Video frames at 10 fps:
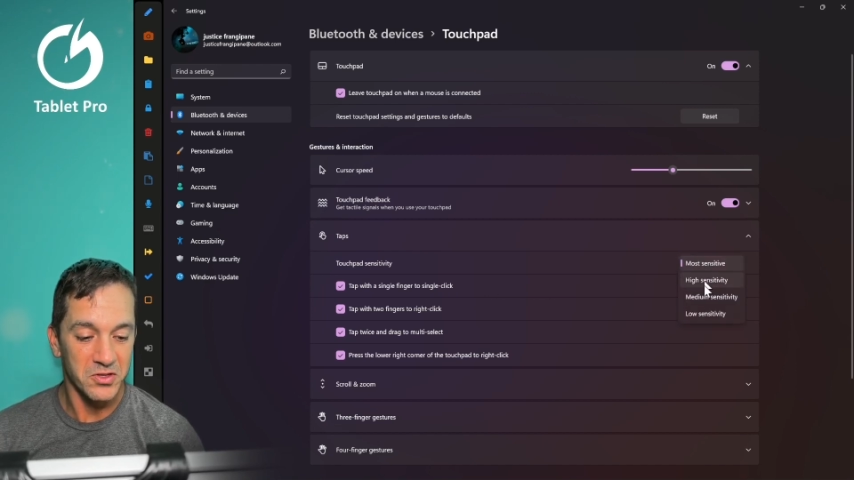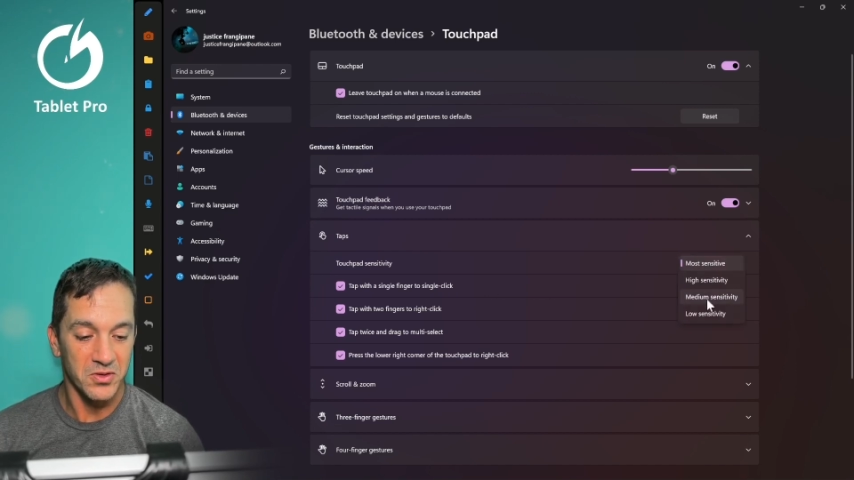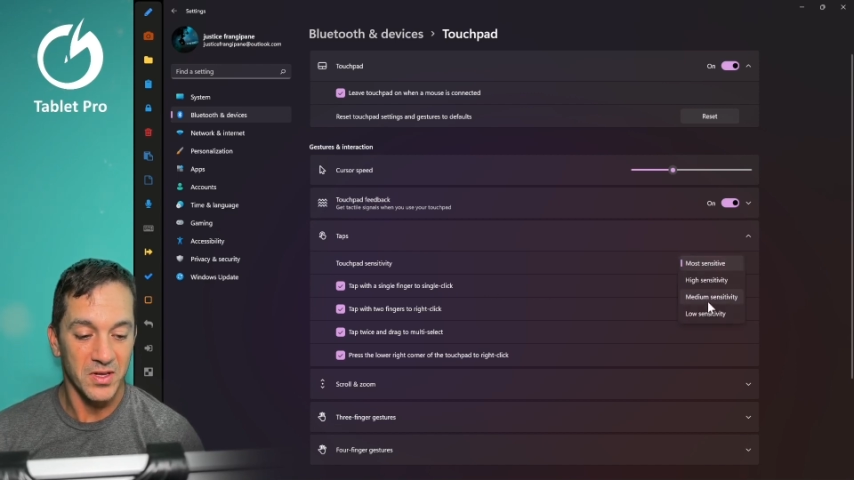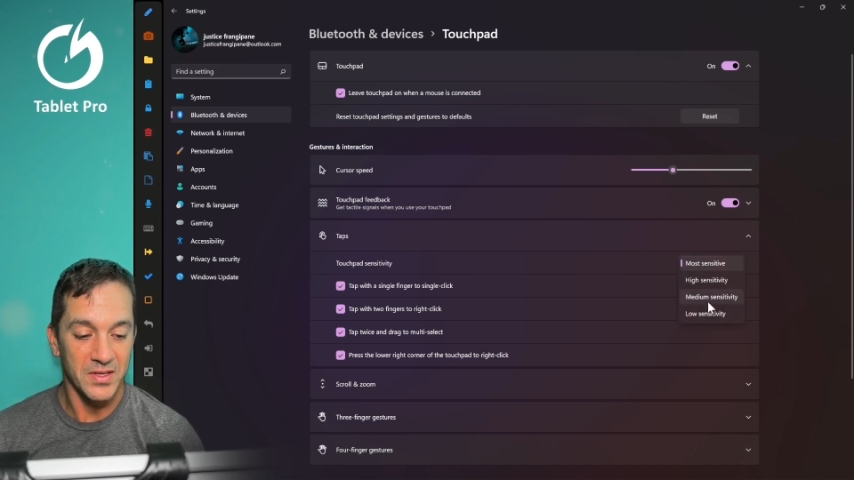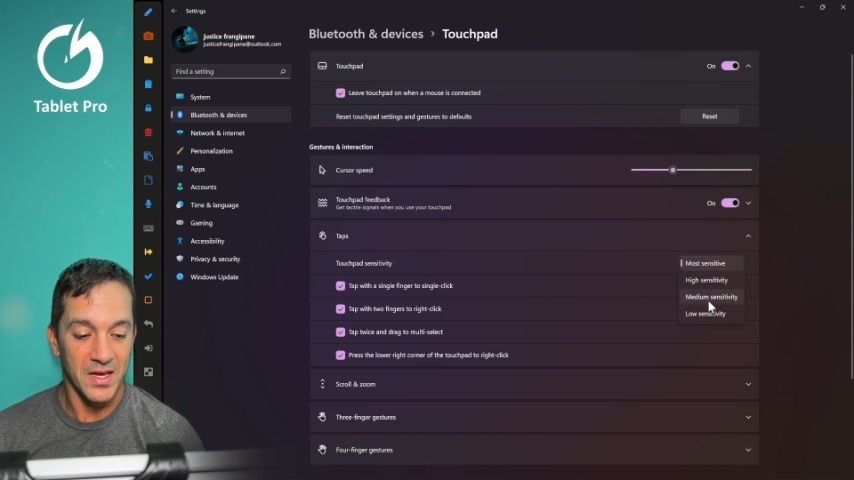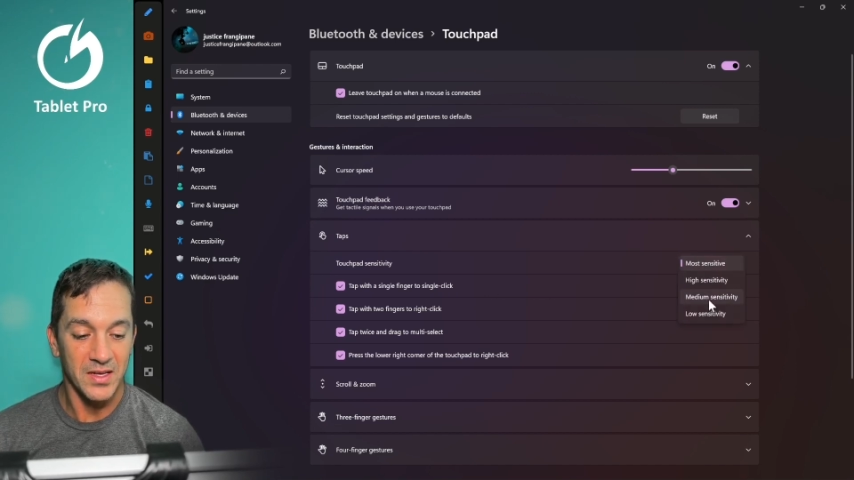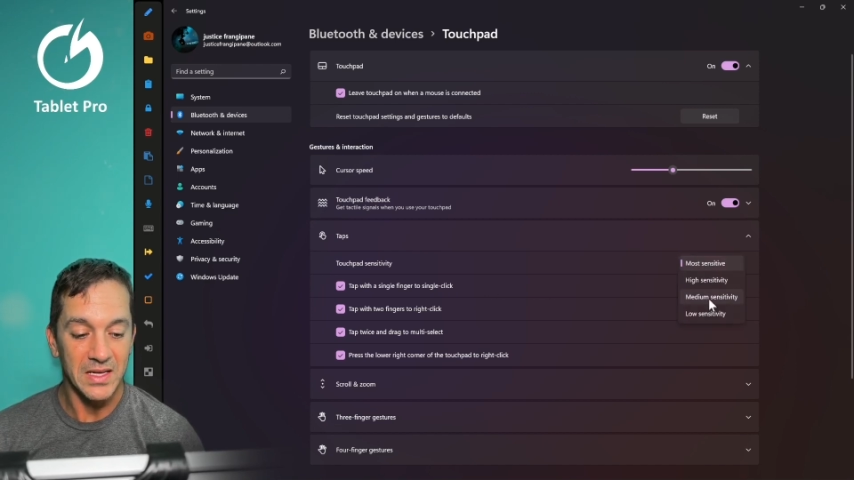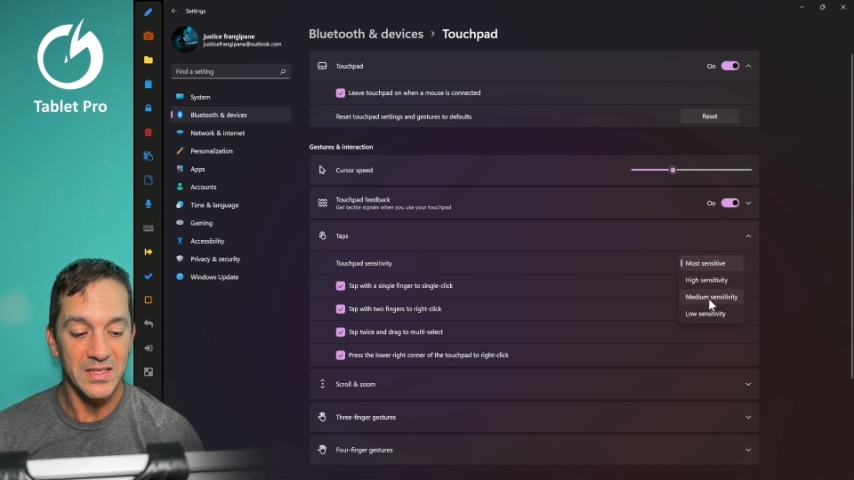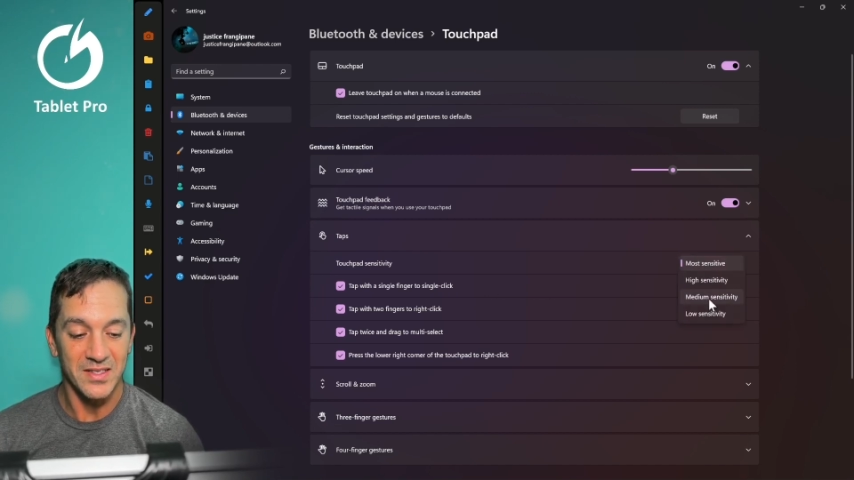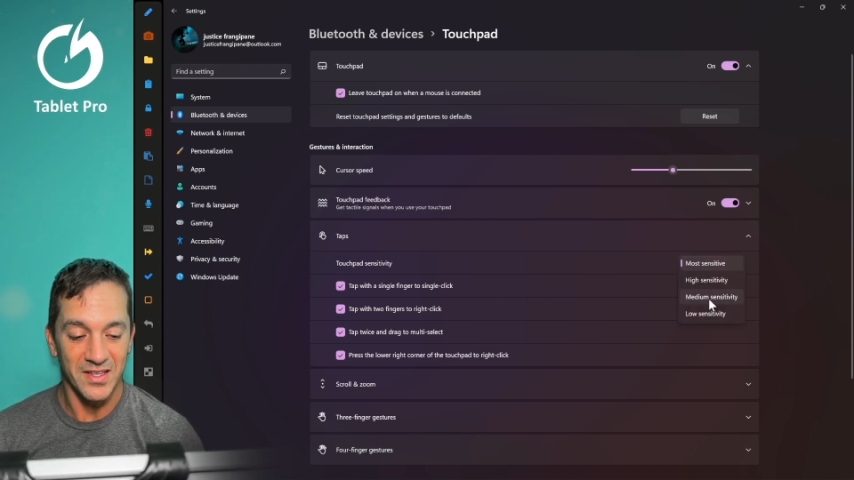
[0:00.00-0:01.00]
sure that that
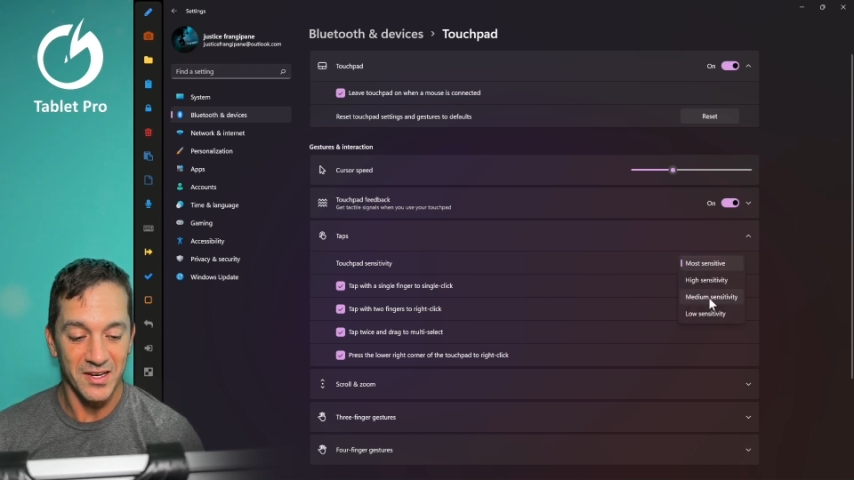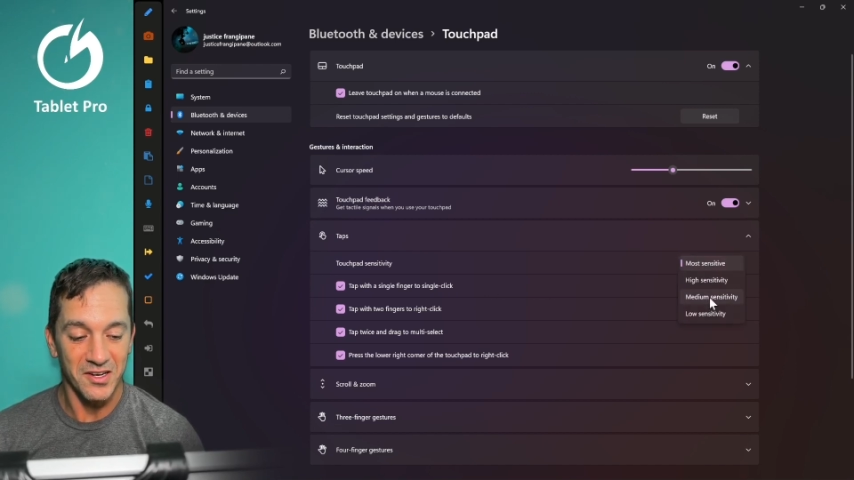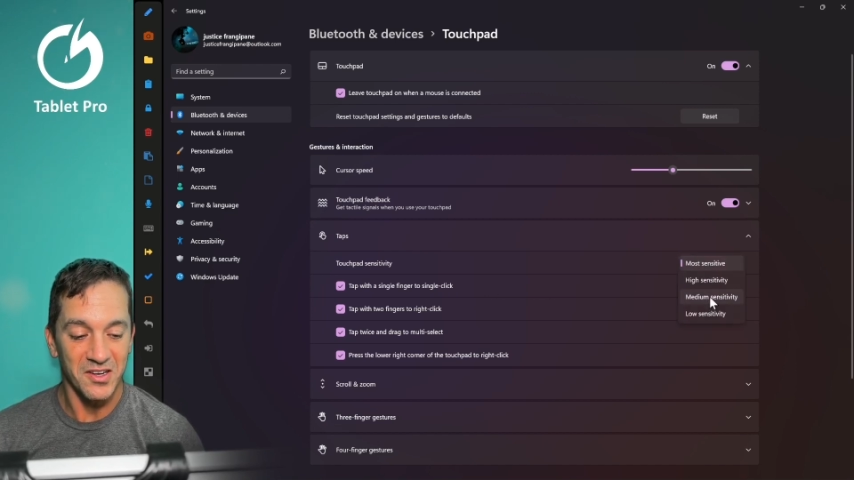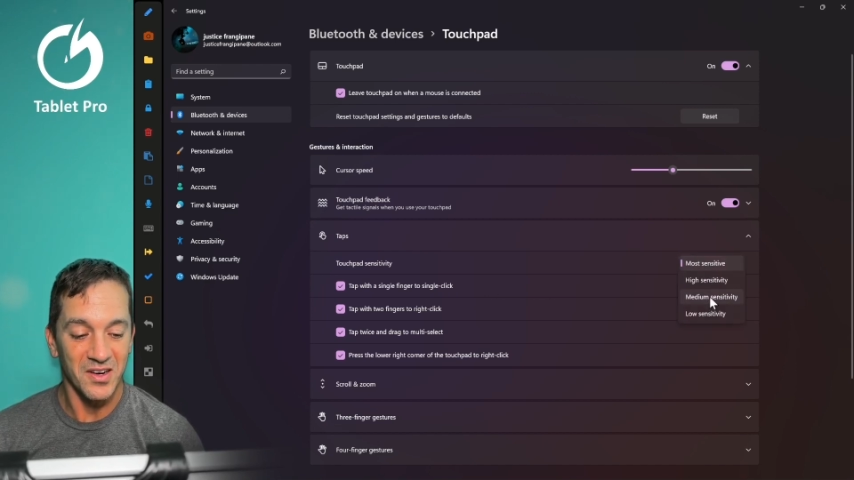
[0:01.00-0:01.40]
is there.